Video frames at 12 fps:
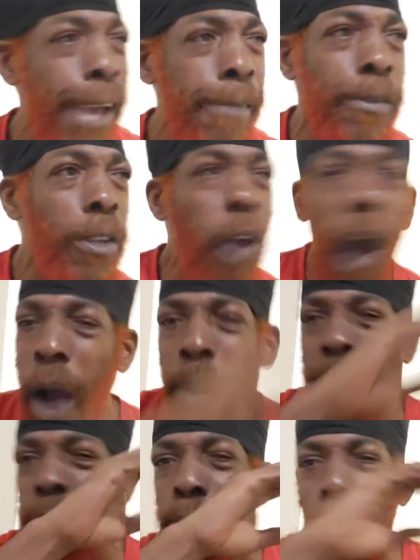you're
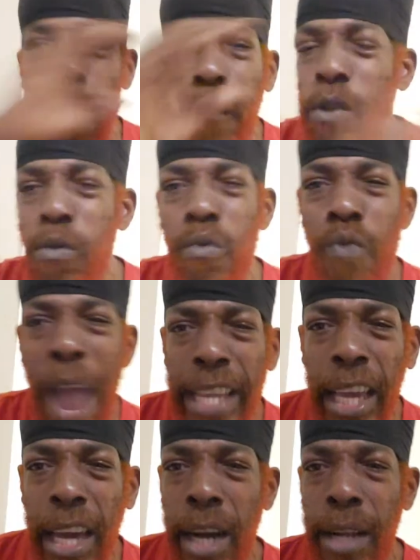always moving
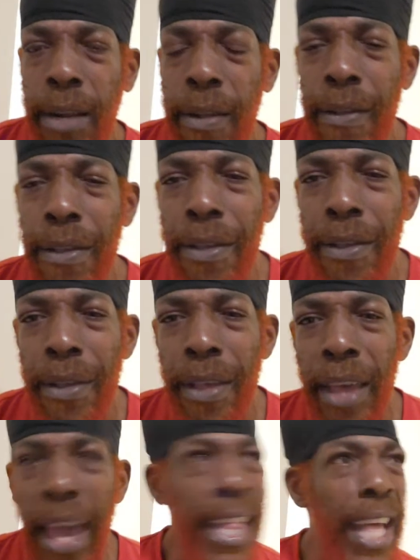radical.
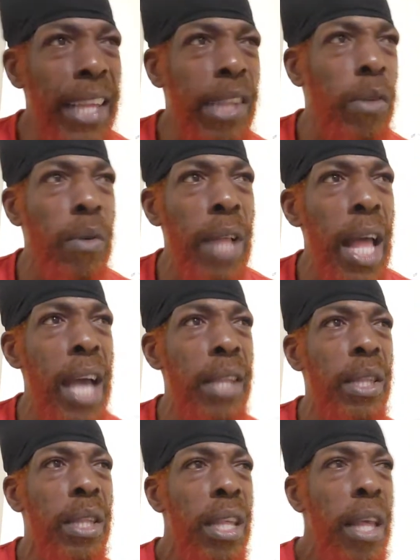And as soon
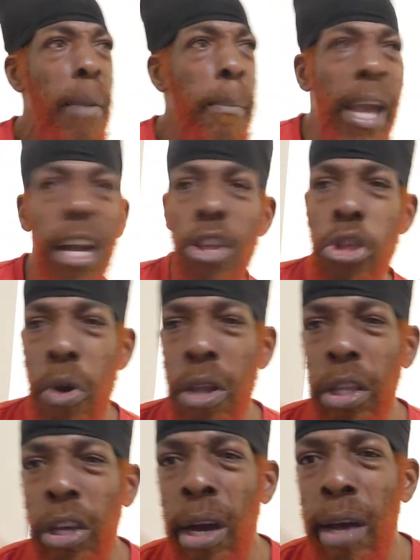as Megatron
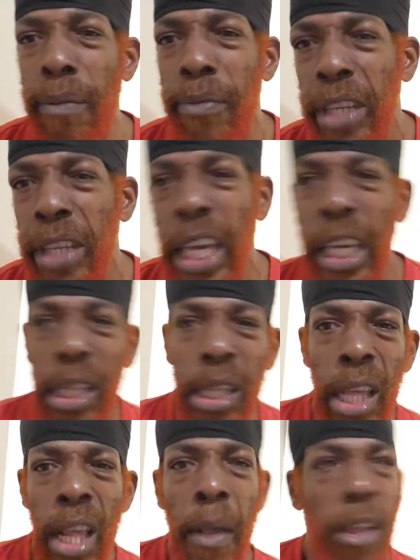comes,
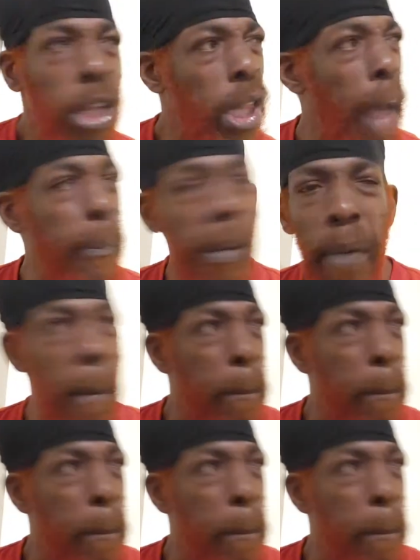slap him up,